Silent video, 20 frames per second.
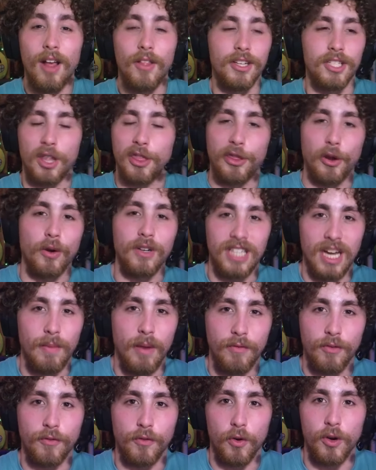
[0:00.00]
There's a third time
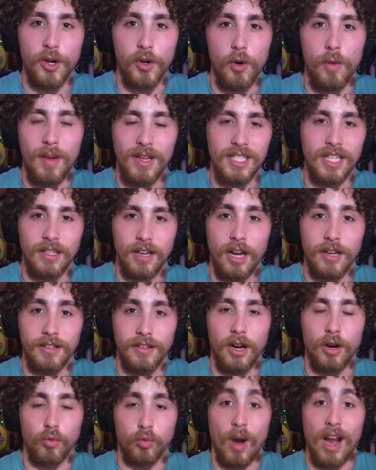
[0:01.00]
I've referred to him as
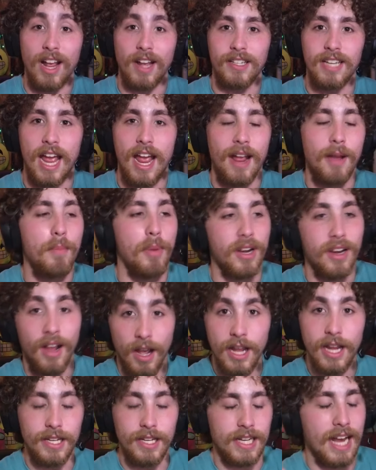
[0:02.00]
an orangutan, but
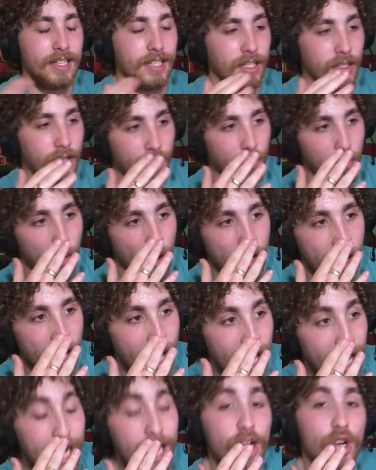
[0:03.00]
he's acting like one.
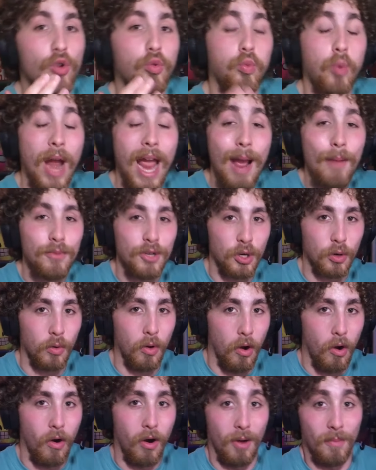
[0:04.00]
He grabbed her
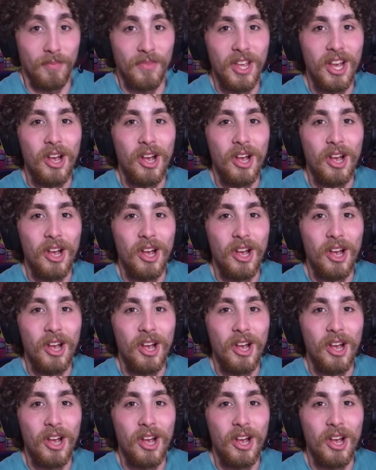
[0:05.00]
arm.